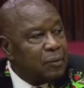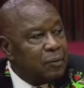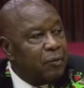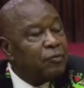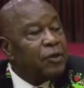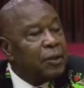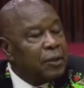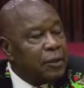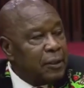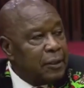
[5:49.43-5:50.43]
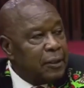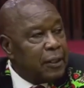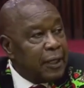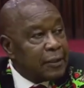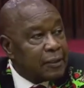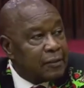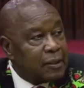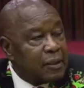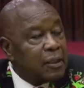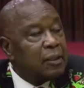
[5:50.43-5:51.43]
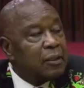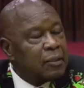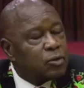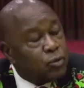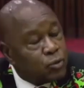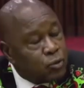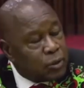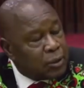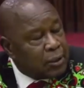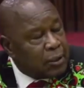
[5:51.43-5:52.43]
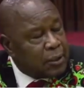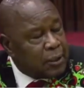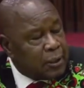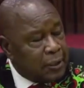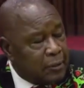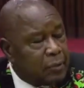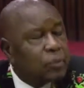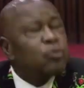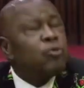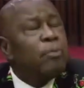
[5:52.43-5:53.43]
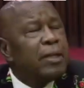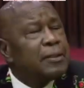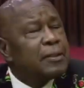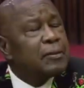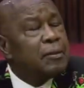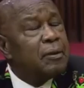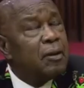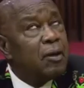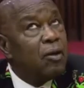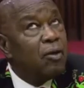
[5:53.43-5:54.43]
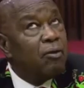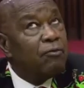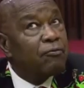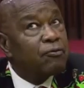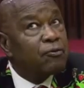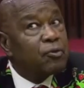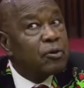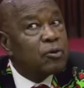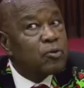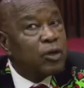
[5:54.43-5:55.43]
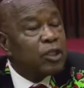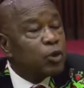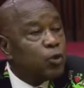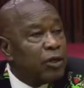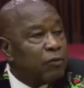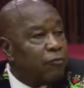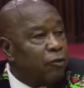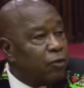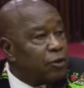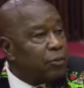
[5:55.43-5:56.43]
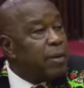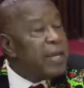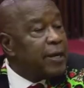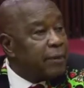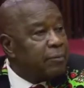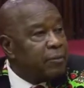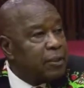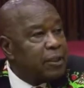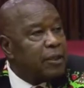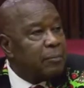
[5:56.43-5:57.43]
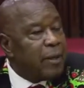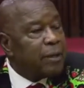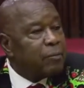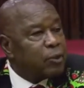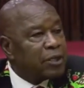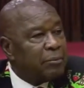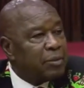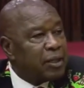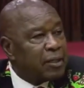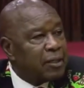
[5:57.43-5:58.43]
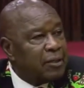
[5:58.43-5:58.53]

in the last 2 months of 2024, the mayhem in neighboring Mozambique.